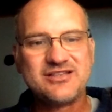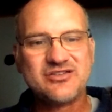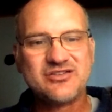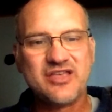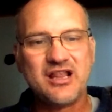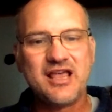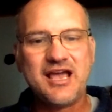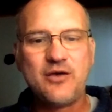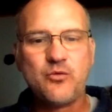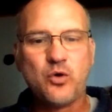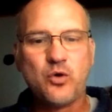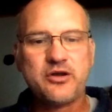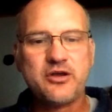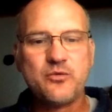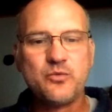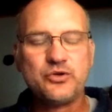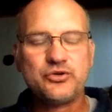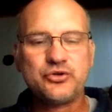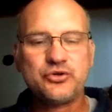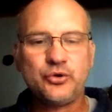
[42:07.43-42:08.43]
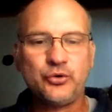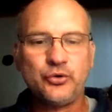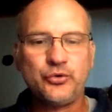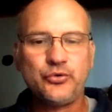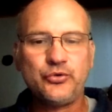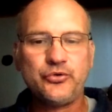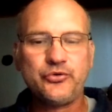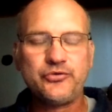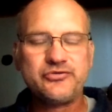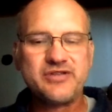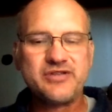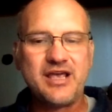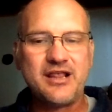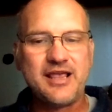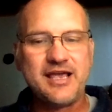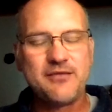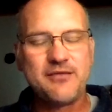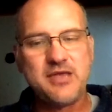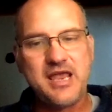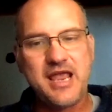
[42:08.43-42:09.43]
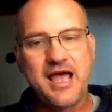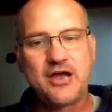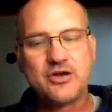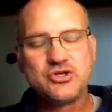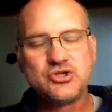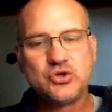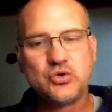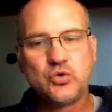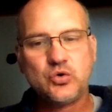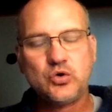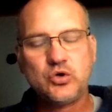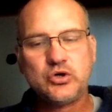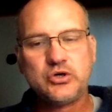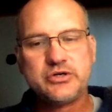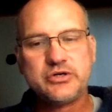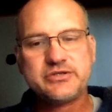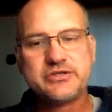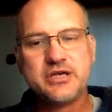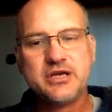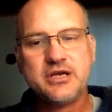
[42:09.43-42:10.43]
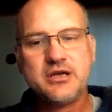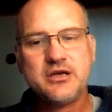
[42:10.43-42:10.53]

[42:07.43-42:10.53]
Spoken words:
So they like working with tools. They like being outdoors.